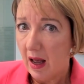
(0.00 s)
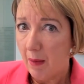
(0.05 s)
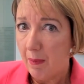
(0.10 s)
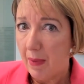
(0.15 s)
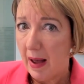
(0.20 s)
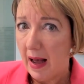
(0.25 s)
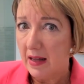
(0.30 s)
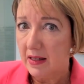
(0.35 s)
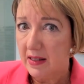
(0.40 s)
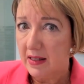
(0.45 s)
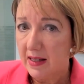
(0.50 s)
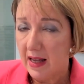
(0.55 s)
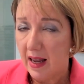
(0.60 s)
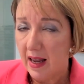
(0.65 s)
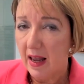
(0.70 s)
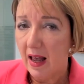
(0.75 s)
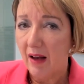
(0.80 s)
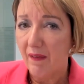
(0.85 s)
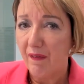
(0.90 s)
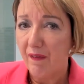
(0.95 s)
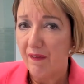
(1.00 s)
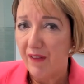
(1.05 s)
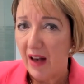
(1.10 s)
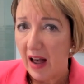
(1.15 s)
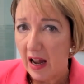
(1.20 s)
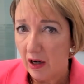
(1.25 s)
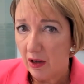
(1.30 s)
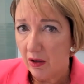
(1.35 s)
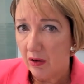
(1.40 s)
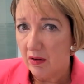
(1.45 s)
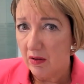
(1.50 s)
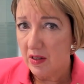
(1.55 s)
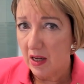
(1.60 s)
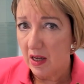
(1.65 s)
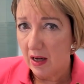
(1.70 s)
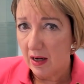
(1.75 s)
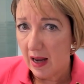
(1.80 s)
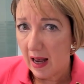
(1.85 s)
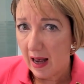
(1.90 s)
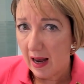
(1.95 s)
about seeing our
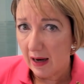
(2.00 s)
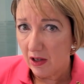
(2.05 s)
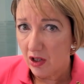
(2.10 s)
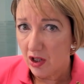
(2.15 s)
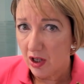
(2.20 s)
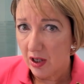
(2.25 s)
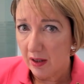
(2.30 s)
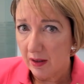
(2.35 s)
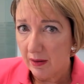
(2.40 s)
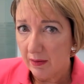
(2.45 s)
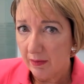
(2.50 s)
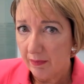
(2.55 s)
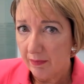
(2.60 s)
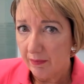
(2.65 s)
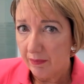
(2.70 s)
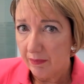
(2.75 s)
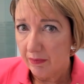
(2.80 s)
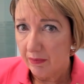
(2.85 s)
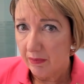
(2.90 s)
values in action,